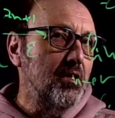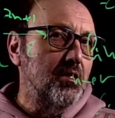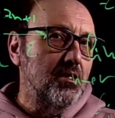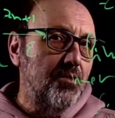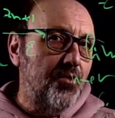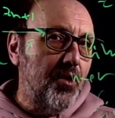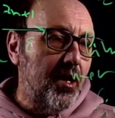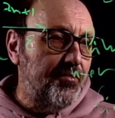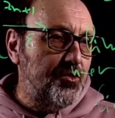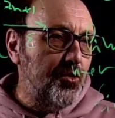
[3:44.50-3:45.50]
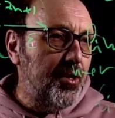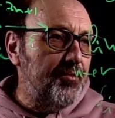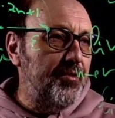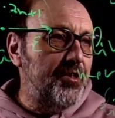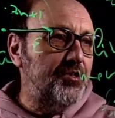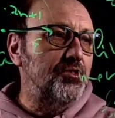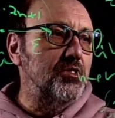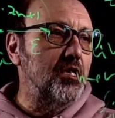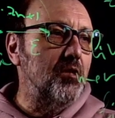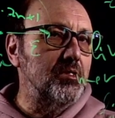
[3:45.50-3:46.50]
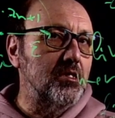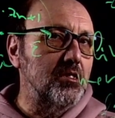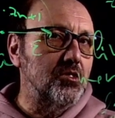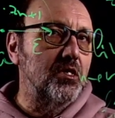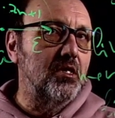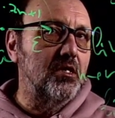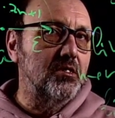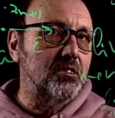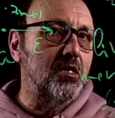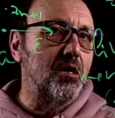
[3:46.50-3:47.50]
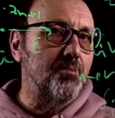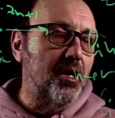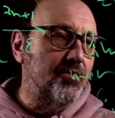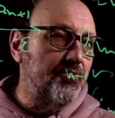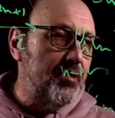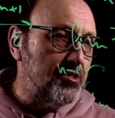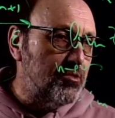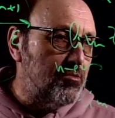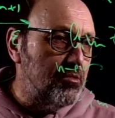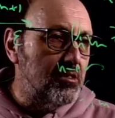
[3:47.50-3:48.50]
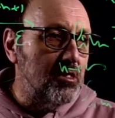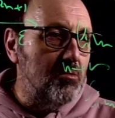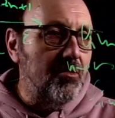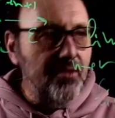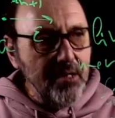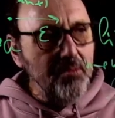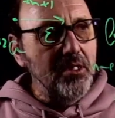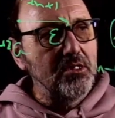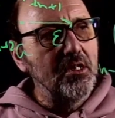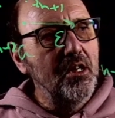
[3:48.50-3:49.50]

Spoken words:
if you have two convergent sequences, the sum converges to the sum of limits,